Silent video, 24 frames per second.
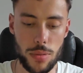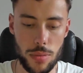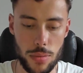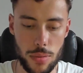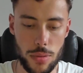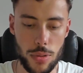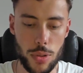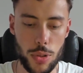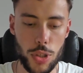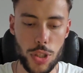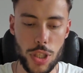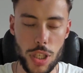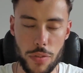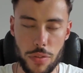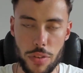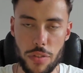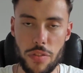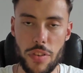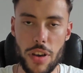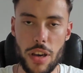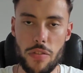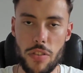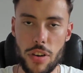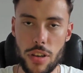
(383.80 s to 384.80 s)
do yourself a
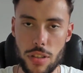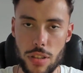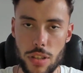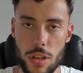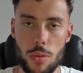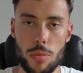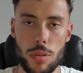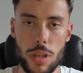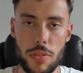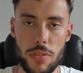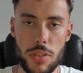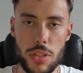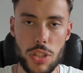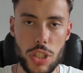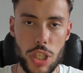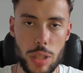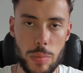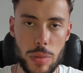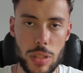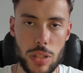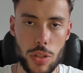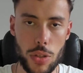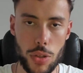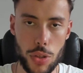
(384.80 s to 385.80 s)
favor and don't leave the gym
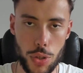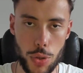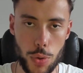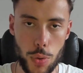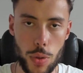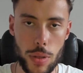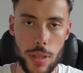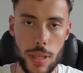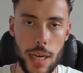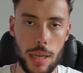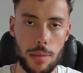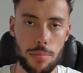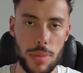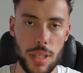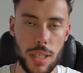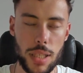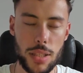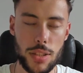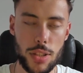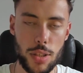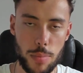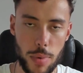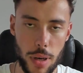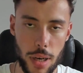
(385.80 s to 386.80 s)
until you cool down,
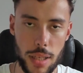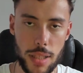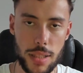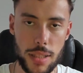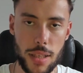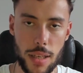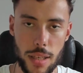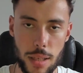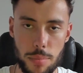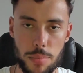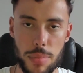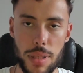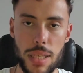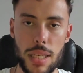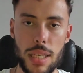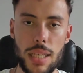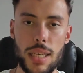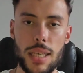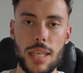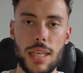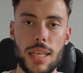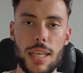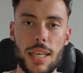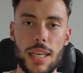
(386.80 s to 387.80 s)
because your body's going to be
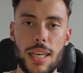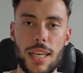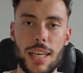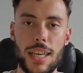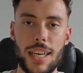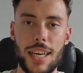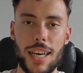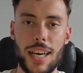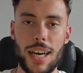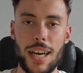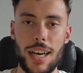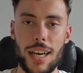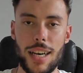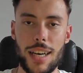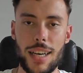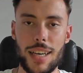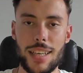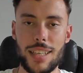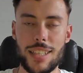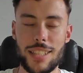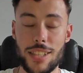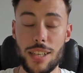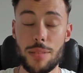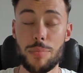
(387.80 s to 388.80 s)

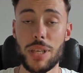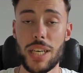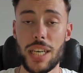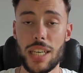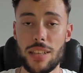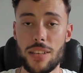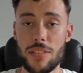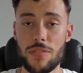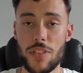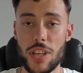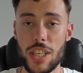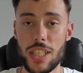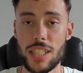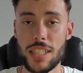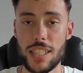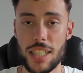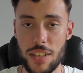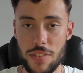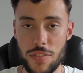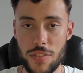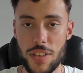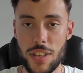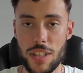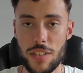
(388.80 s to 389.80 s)
it's going to be getting very
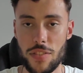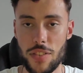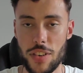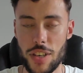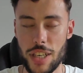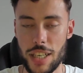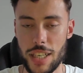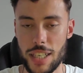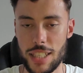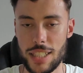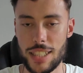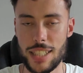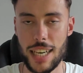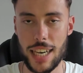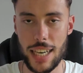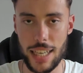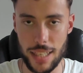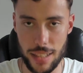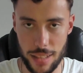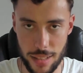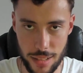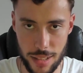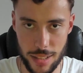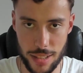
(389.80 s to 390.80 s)
stiff and very tight.
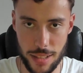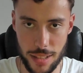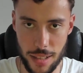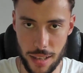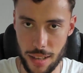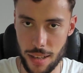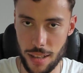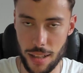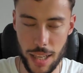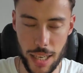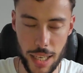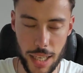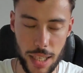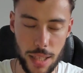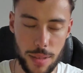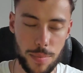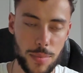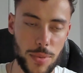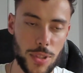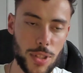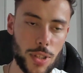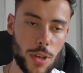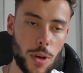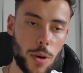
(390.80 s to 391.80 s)
It's not going to like it.
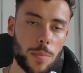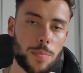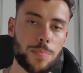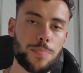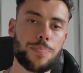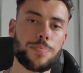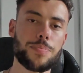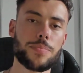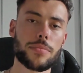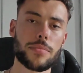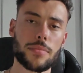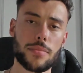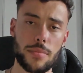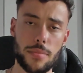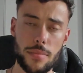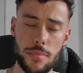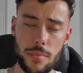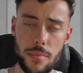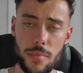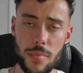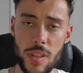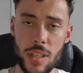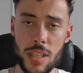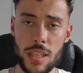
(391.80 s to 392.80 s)
So
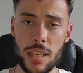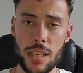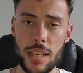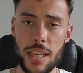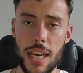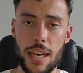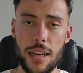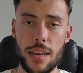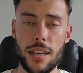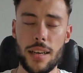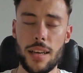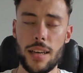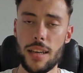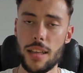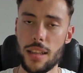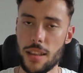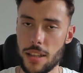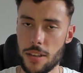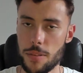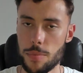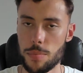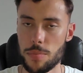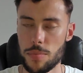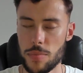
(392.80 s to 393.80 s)
yeah,
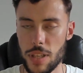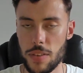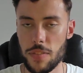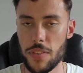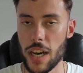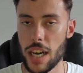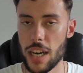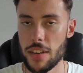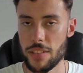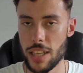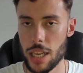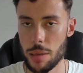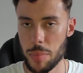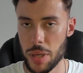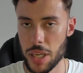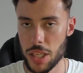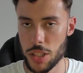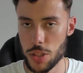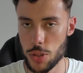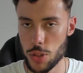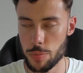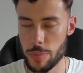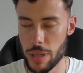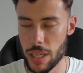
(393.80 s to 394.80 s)
the 5-10
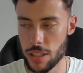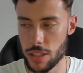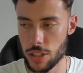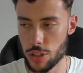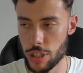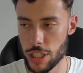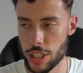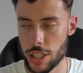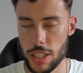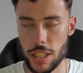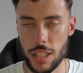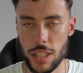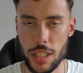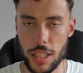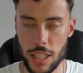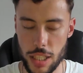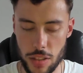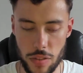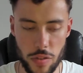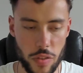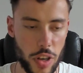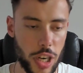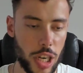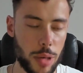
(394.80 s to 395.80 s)
minutes you spend stretching is
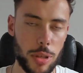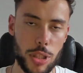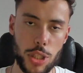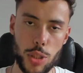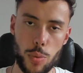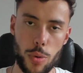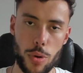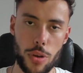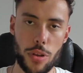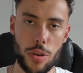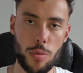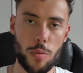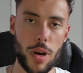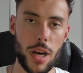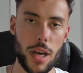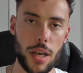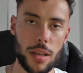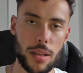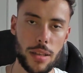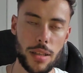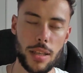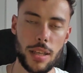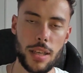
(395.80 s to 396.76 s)
very much worth your while.